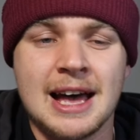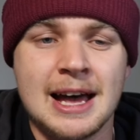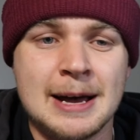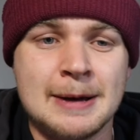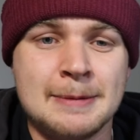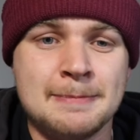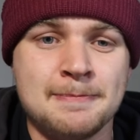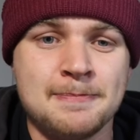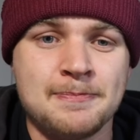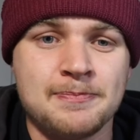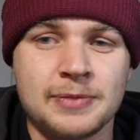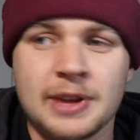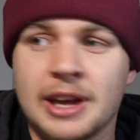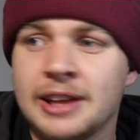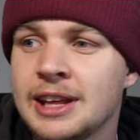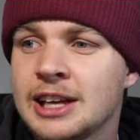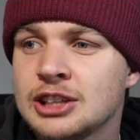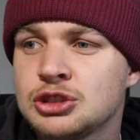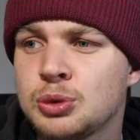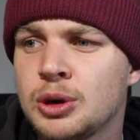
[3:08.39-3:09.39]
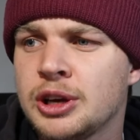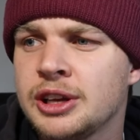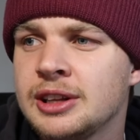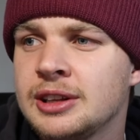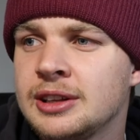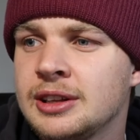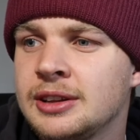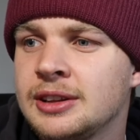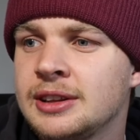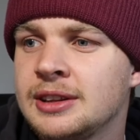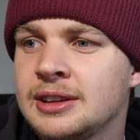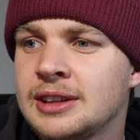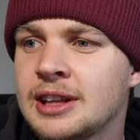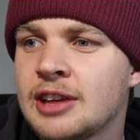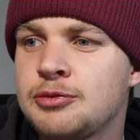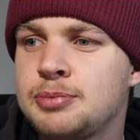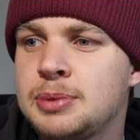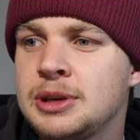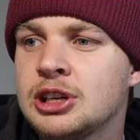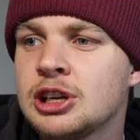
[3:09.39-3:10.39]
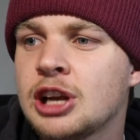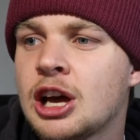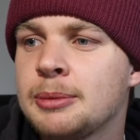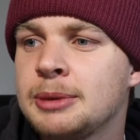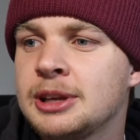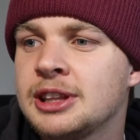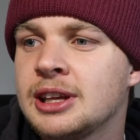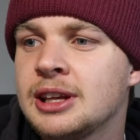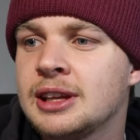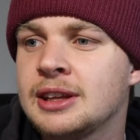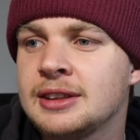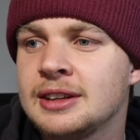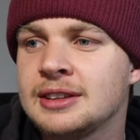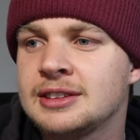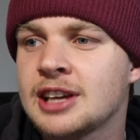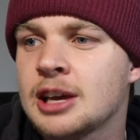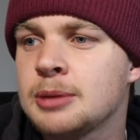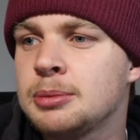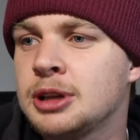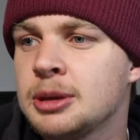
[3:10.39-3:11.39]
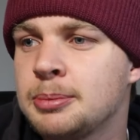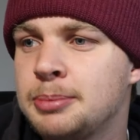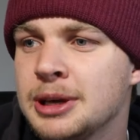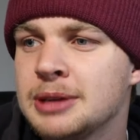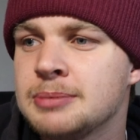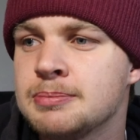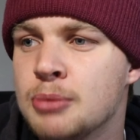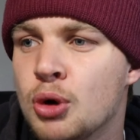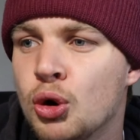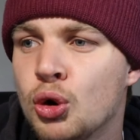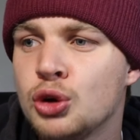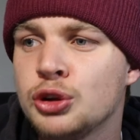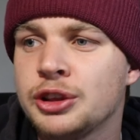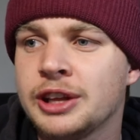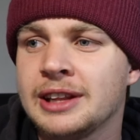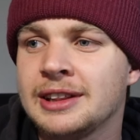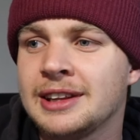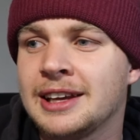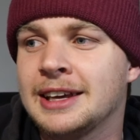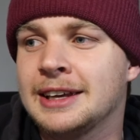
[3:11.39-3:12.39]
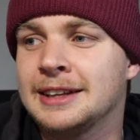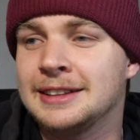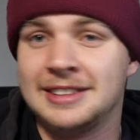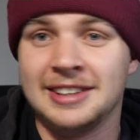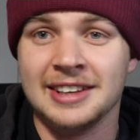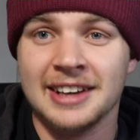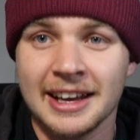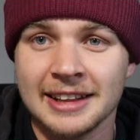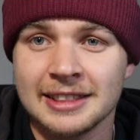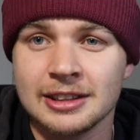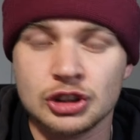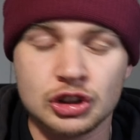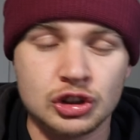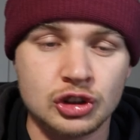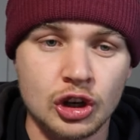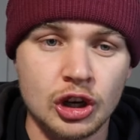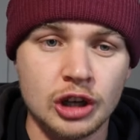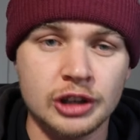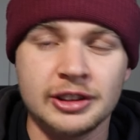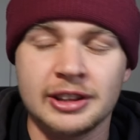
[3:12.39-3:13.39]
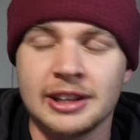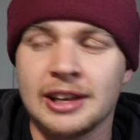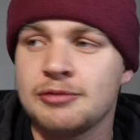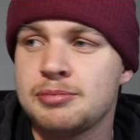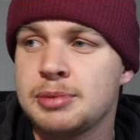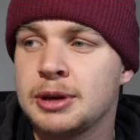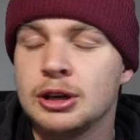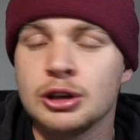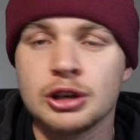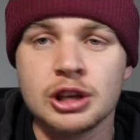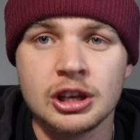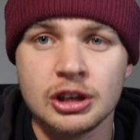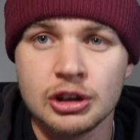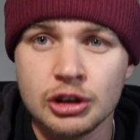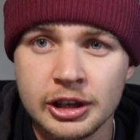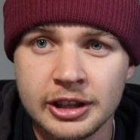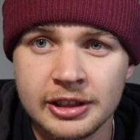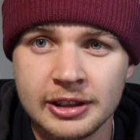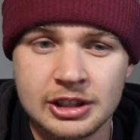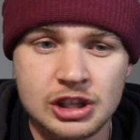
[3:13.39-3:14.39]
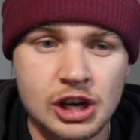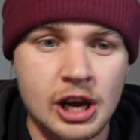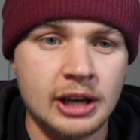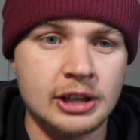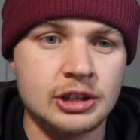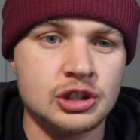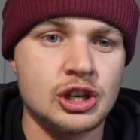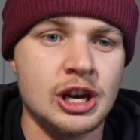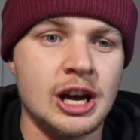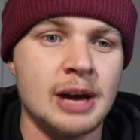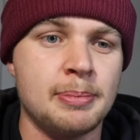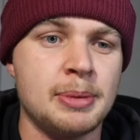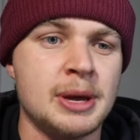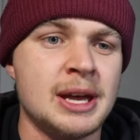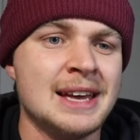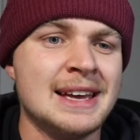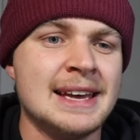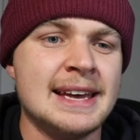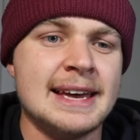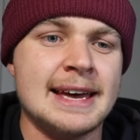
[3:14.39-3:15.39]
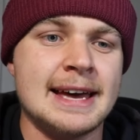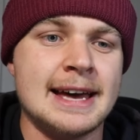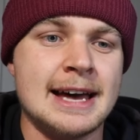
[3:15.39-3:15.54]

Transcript: And that's why they've been climbing the table a bit more than they did at the start. They've been looking good in the Challenge Cup.